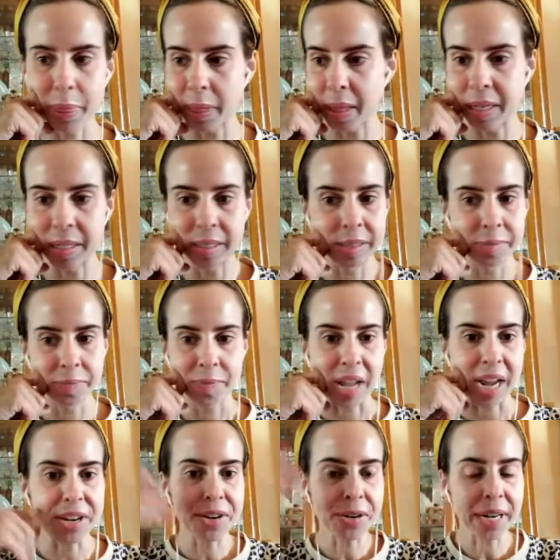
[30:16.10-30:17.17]
Yeah, call me
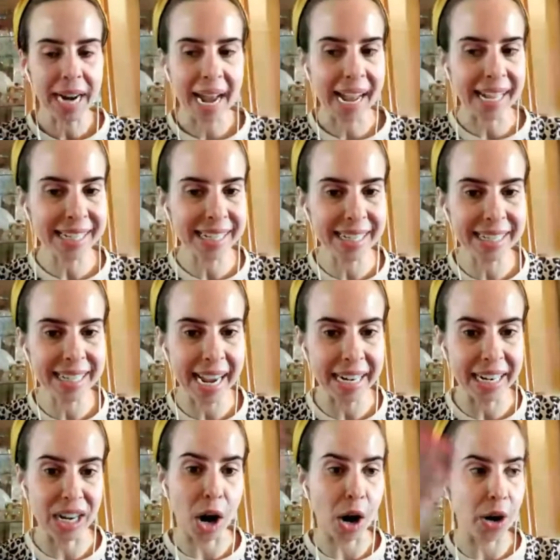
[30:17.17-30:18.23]
in. And you can ask the
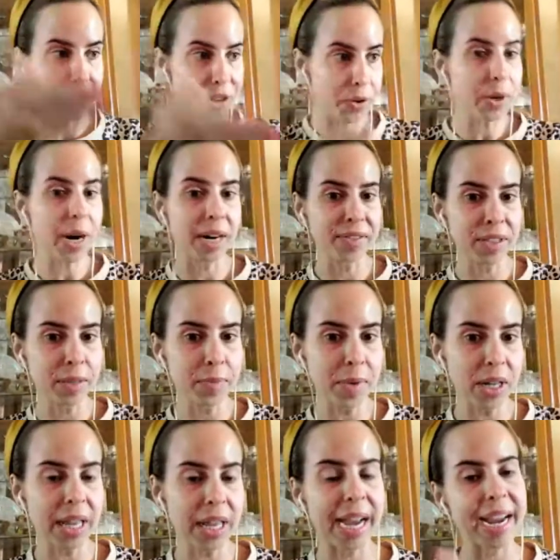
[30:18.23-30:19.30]
tenant, are you
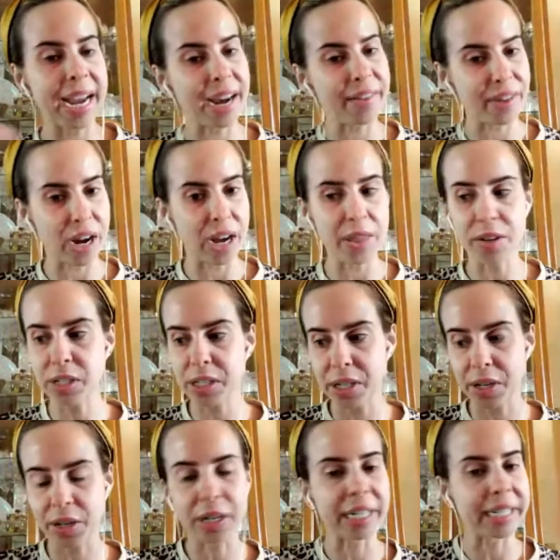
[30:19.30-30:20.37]
comfortable? I have others that
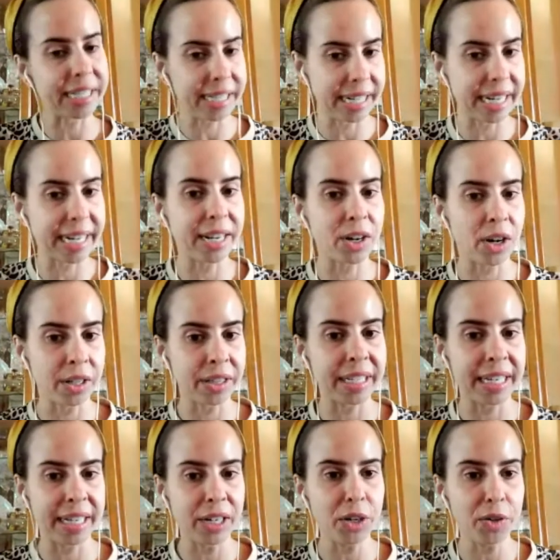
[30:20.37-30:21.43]
are going to sit in on the
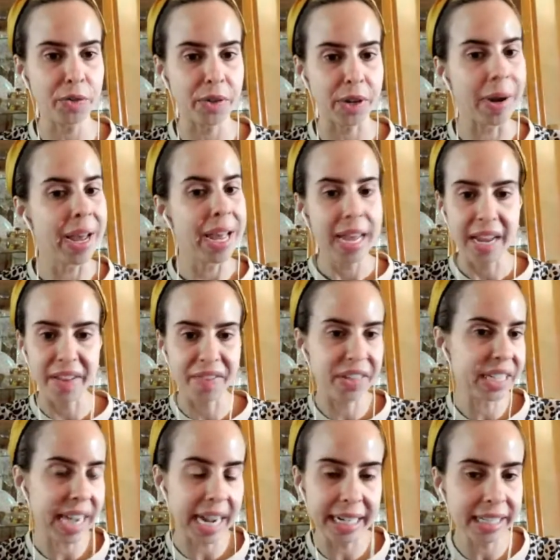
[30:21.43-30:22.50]
interview. If the
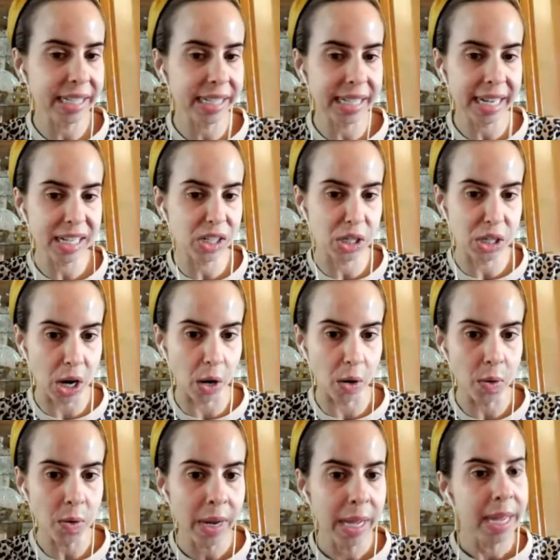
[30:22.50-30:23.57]
tenant says
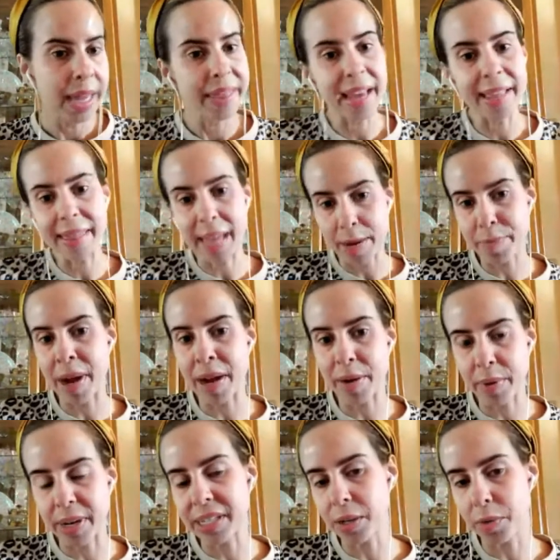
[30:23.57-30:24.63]
no, then that might
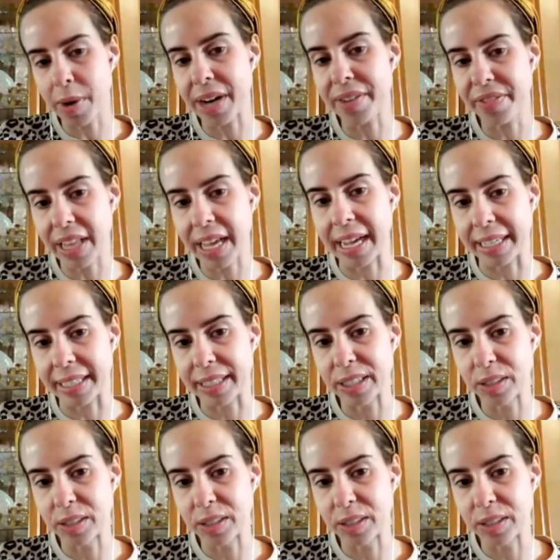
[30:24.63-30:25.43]
raise a red flag.